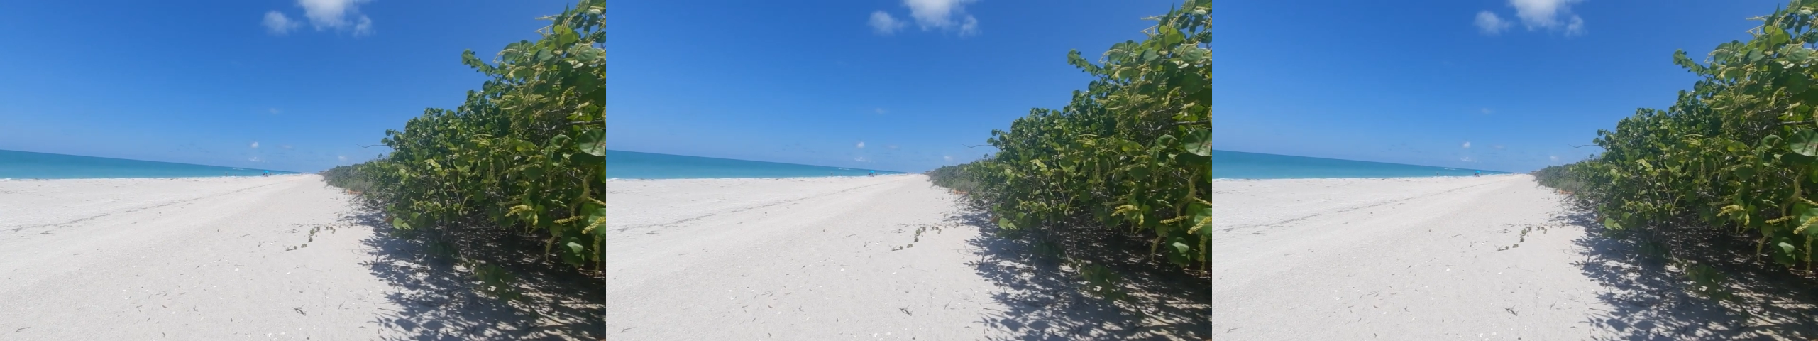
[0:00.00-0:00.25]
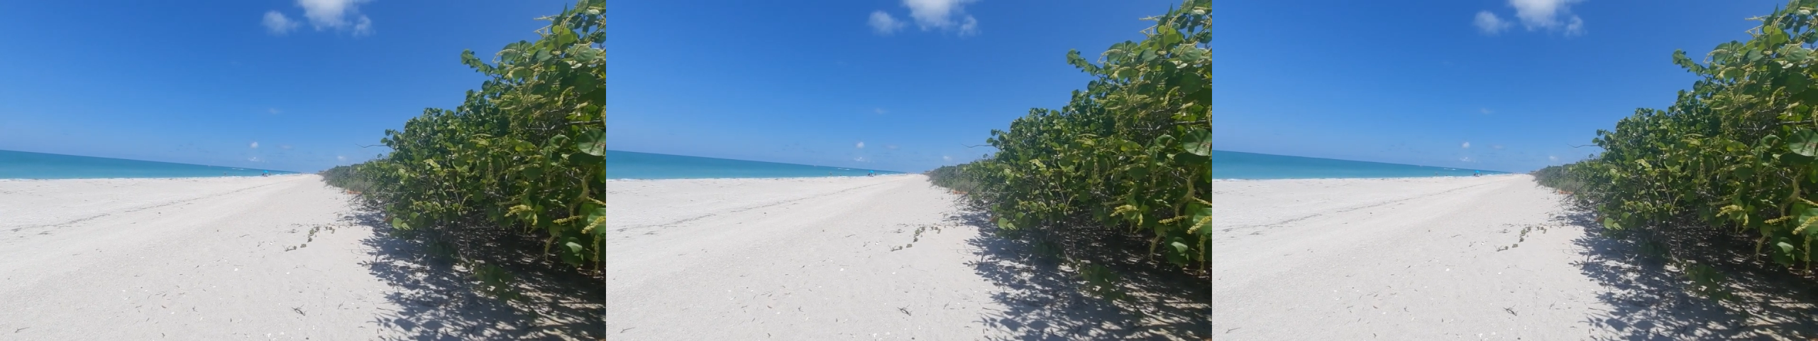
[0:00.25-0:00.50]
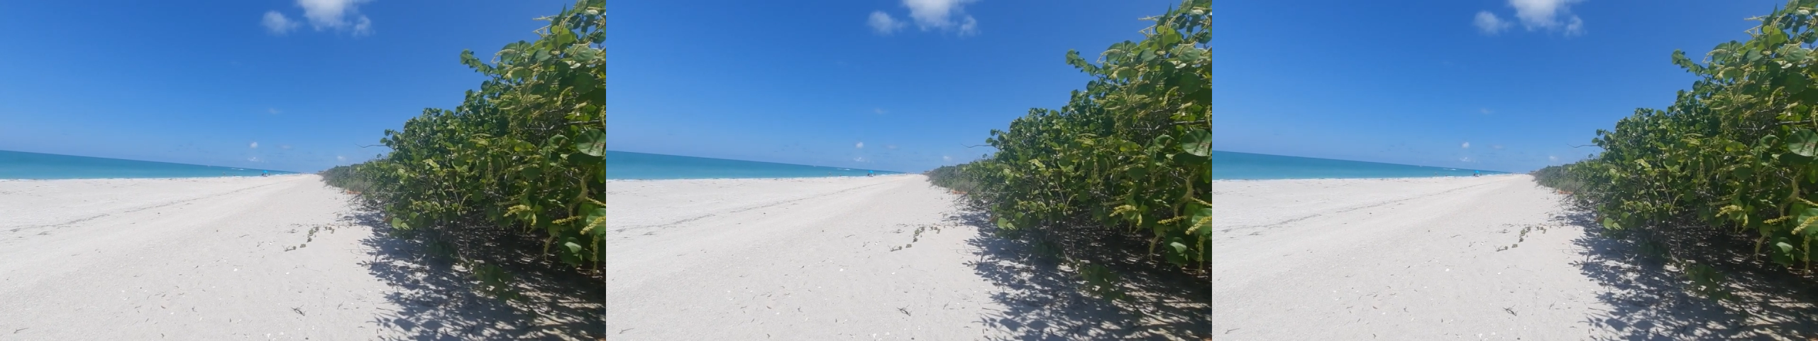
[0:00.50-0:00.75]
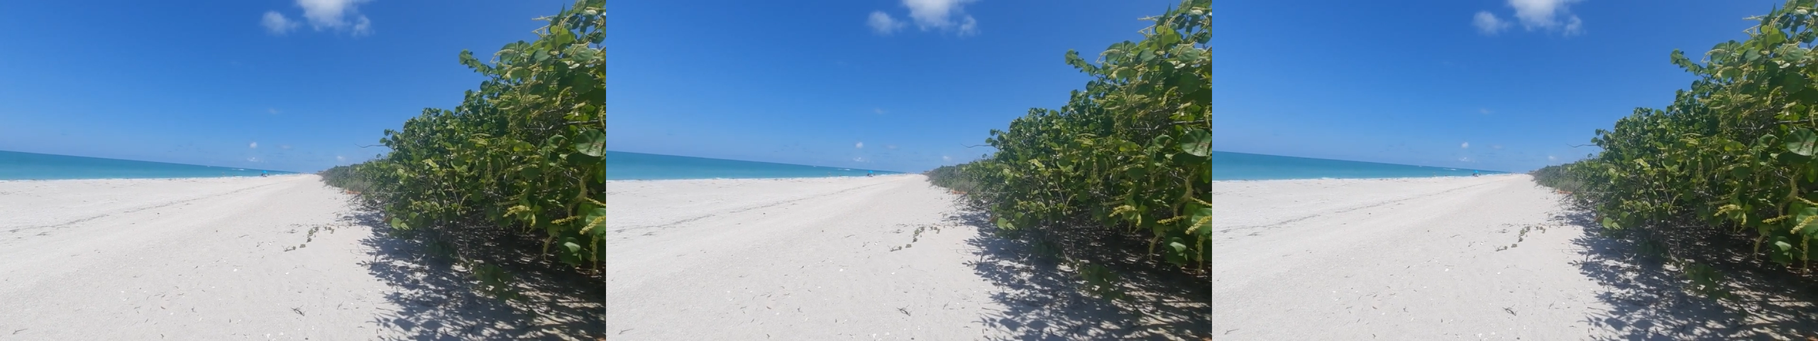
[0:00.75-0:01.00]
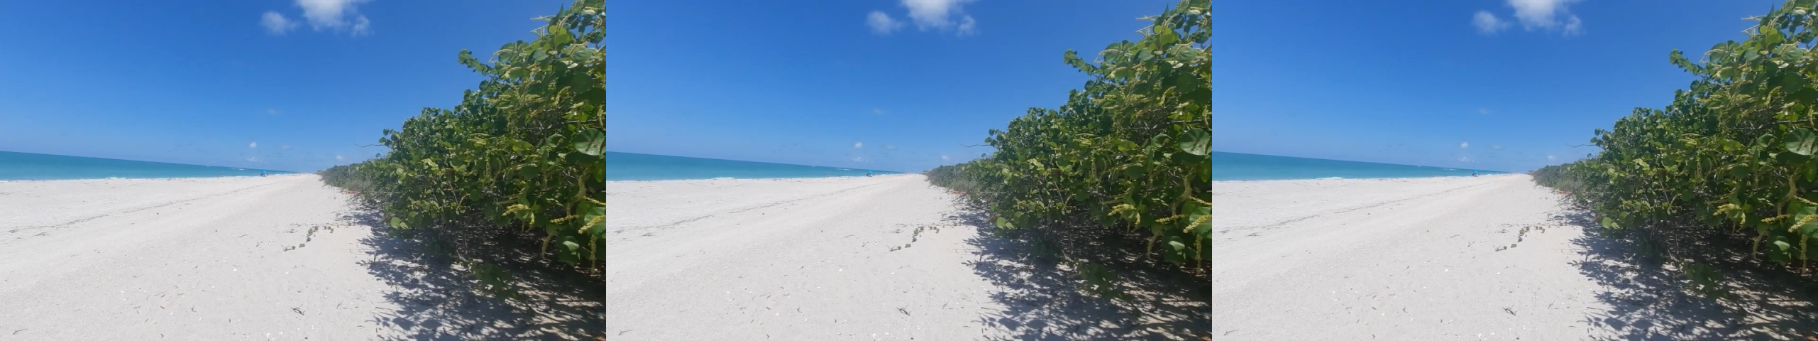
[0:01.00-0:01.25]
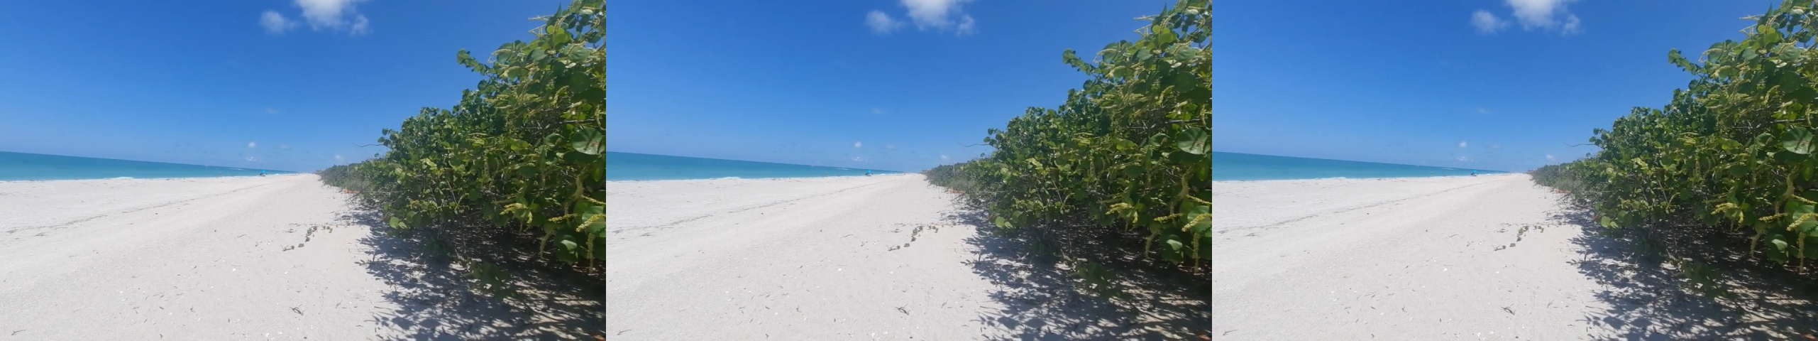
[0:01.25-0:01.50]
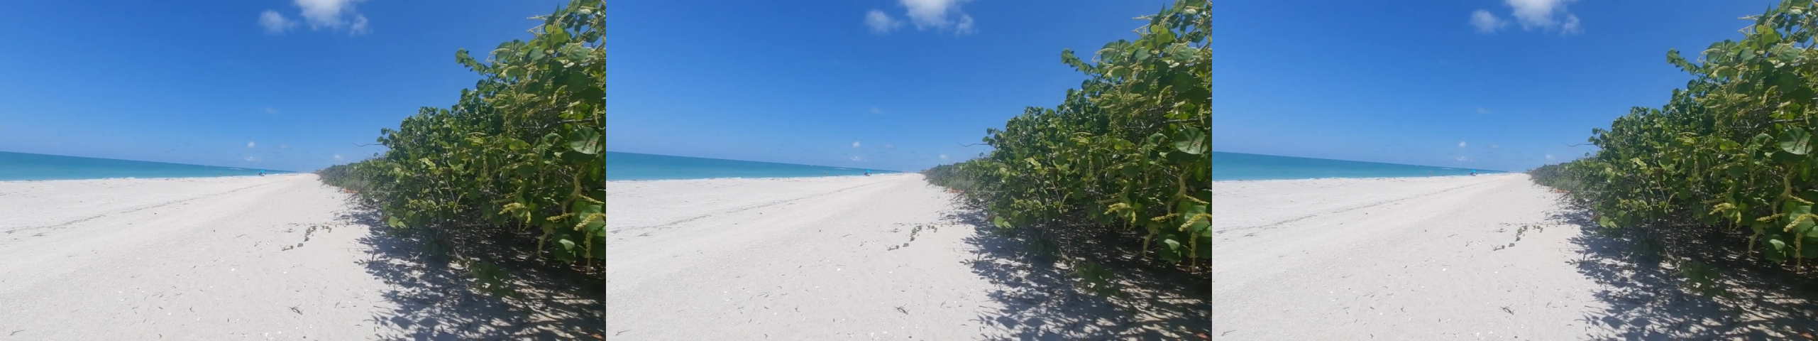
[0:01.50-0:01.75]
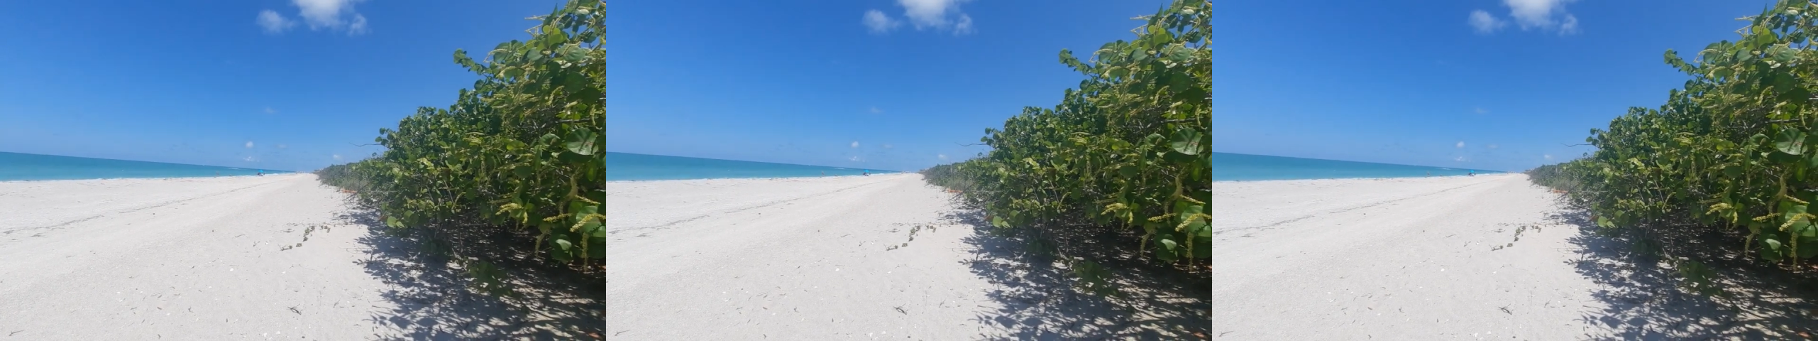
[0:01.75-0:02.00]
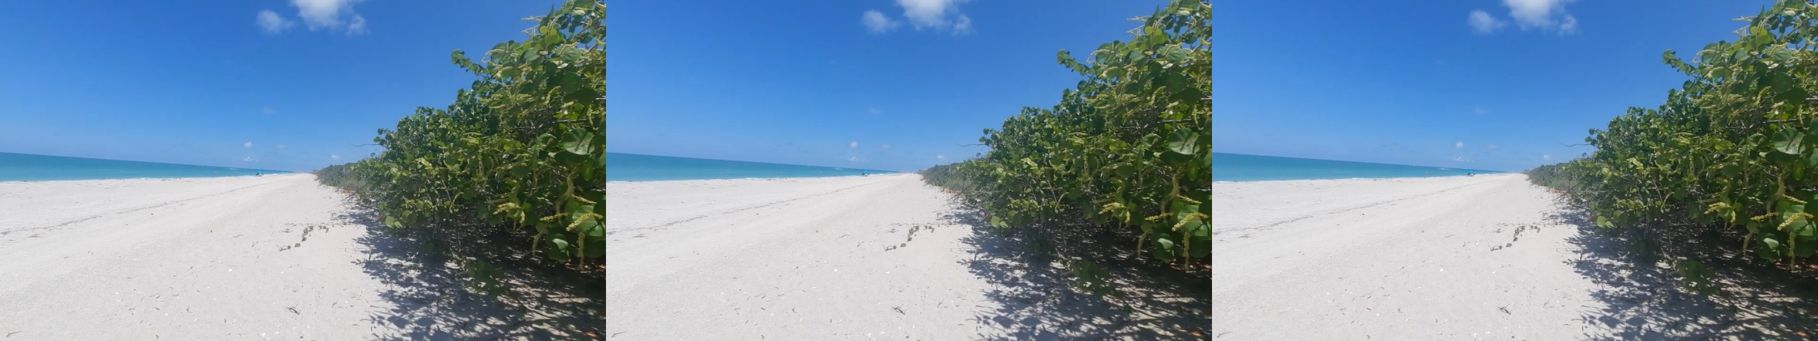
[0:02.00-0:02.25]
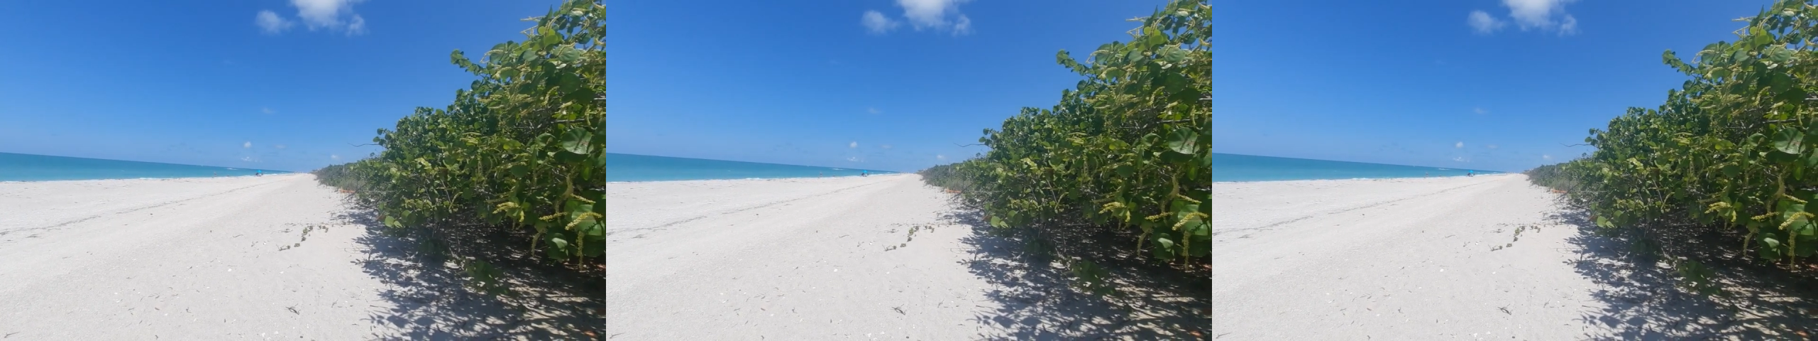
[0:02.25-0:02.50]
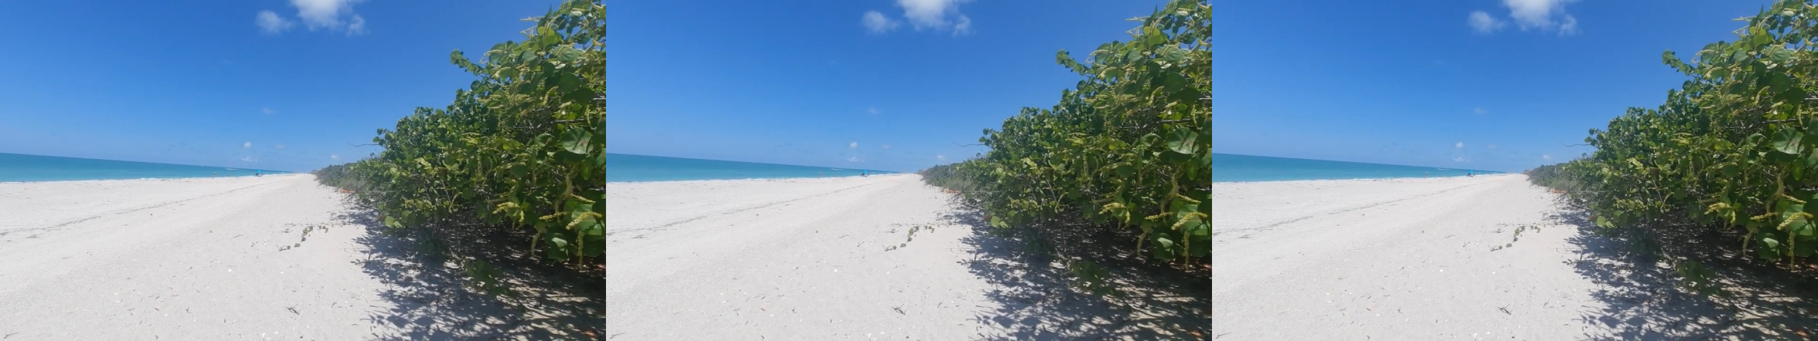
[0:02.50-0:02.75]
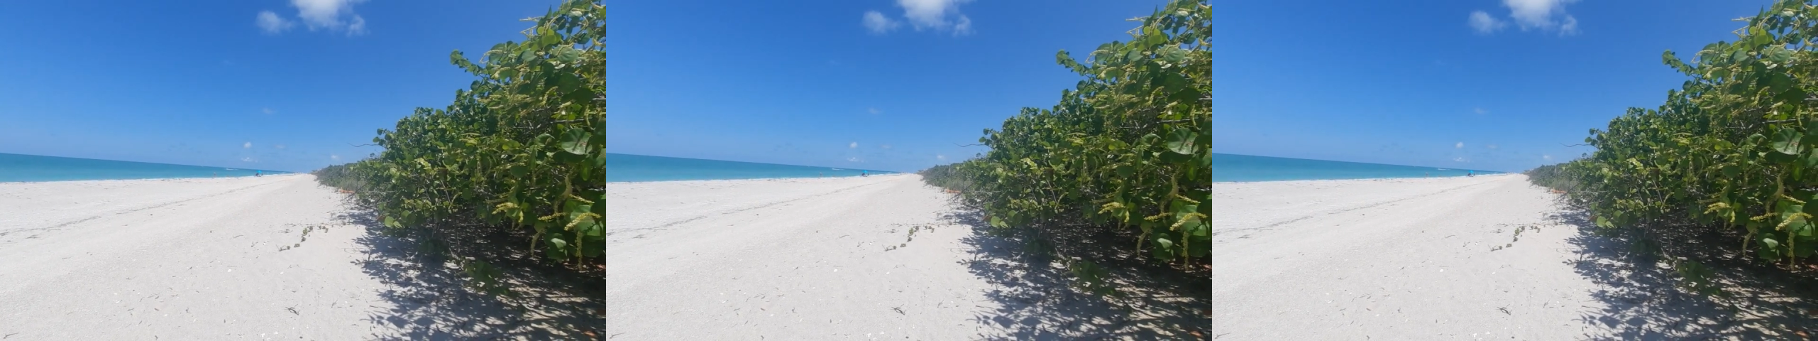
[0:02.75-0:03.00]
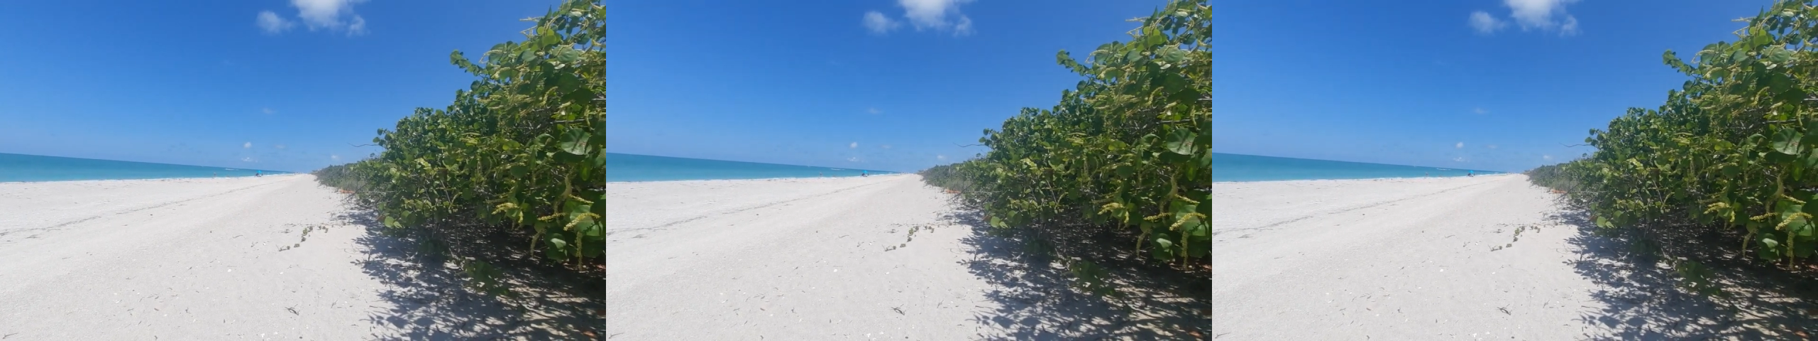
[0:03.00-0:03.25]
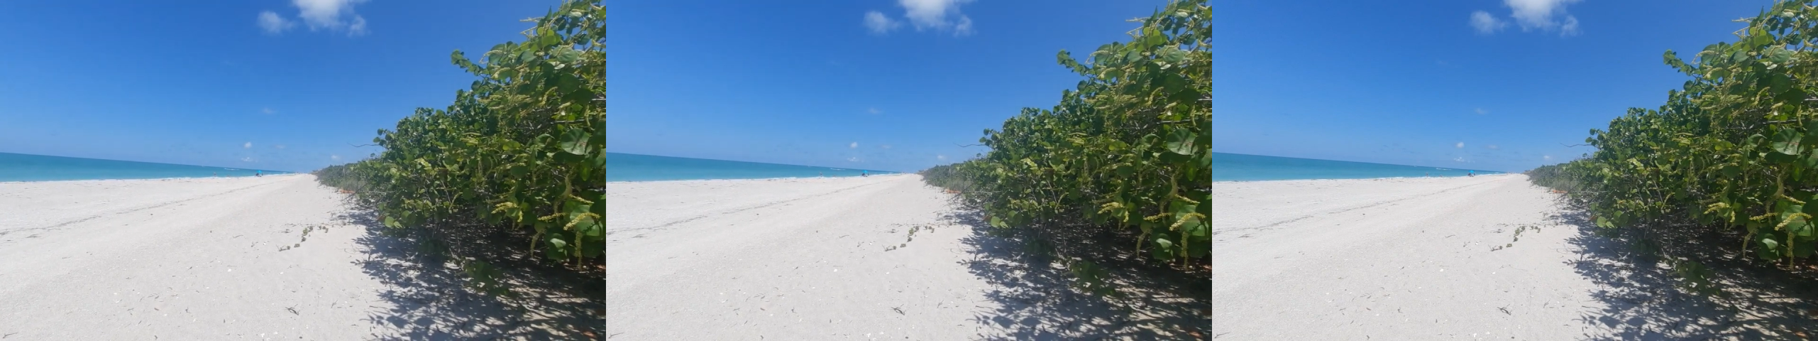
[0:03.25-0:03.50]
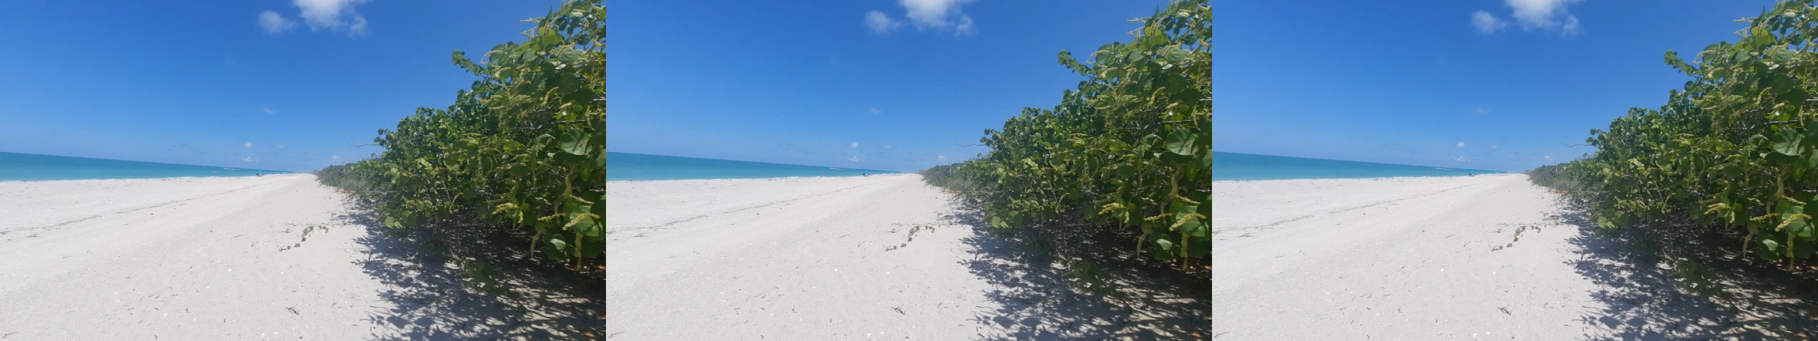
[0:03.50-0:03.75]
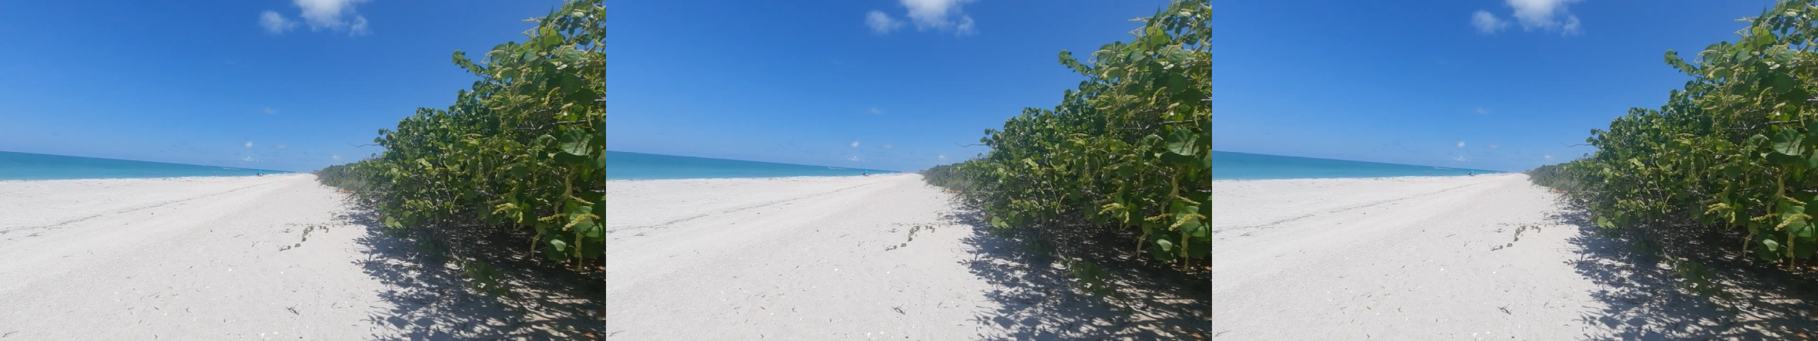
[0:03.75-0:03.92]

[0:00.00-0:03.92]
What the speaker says: Nobody's mouth can be seen.